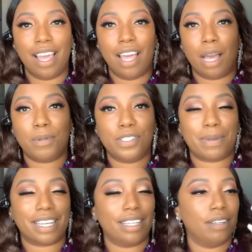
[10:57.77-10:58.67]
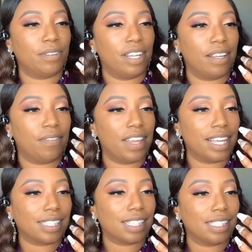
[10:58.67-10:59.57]
I'm gonna use my Cover
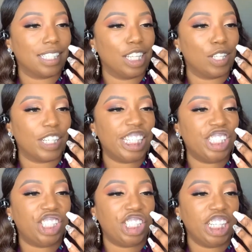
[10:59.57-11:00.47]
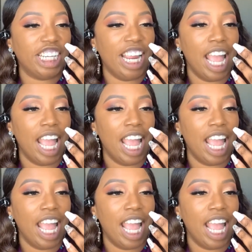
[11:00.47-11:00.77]
FX concealer in G